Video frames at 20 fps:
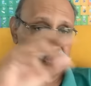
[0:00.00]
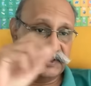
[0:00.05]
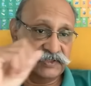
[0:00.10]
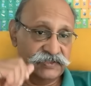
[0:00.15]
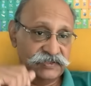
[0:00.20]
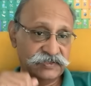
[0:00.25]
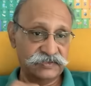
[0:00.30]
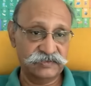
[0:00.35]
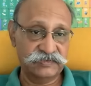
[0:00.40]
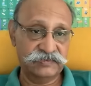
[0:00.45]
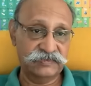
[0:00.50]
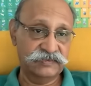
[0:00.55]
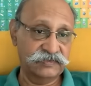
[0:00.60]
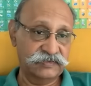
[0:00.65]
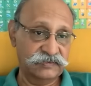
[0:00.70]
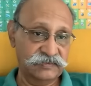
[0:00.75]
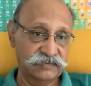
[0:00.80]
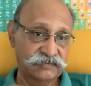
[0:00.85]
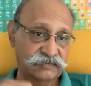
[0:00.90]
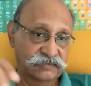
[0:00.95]
which is,
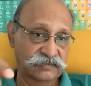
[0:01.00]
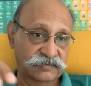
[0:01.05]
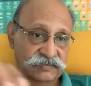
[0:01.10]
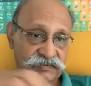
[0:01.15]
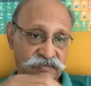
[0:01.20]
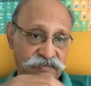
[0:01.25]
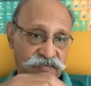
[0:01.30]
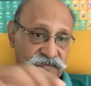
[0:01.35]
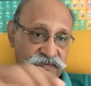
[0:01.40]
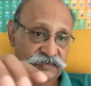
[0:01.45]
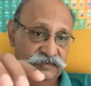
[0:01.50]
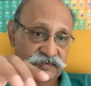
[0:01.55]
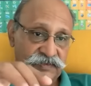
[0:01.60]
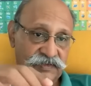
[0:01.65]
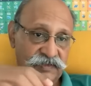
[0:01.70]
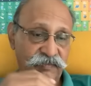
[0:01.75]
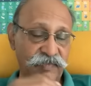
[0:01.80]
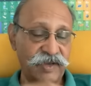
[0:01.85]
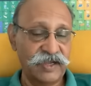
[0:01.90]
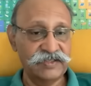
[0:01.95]

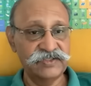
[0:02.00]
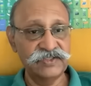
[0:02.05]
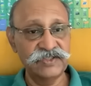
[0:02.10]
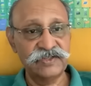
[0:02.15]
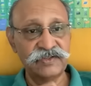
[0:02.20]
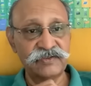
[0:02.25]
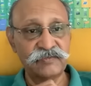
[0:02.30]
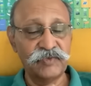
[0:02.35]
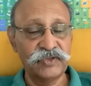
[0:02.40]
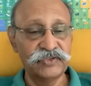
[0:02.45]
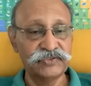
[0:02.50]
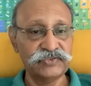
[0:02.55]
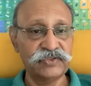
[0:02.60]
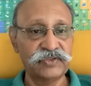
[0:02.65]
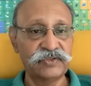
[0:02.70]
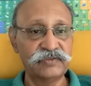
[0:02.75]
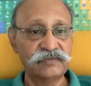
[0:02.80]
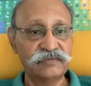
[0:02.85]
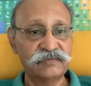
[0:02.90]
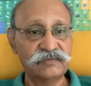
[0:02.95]
marching on
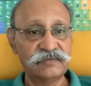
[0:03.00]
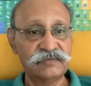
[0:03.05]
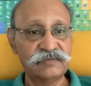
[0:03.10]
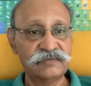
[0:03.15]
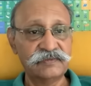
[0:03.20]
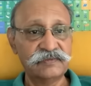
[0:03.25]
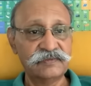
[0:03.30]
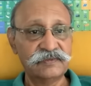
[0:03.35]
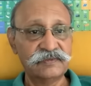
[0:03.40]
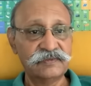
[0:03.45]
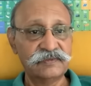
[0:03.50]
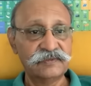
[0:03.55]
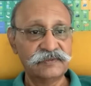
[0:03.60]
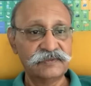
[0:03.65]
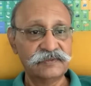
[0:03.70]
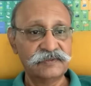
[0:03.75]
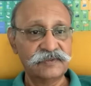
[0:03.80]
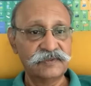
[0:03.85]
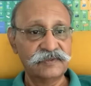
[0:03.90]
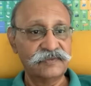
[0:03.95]
Moscow
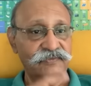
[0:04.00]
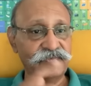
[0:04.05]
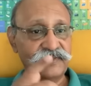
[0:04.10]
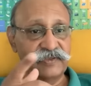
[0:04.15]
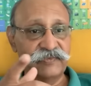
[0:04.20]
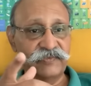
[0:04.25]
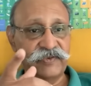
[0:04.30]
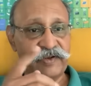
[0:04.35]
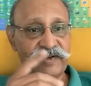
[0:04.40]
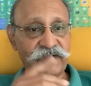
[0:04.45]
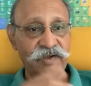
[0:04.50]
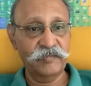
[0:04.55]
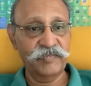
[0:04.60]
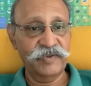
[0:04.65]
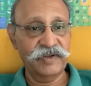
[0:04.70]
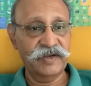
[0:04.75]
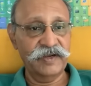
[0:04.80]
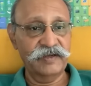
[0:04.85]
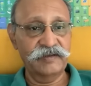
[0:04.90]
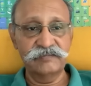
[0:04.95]
for the victory
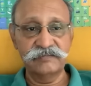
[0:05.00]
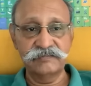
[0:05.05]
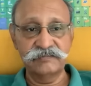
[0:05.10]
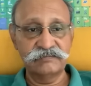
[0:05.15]
parade.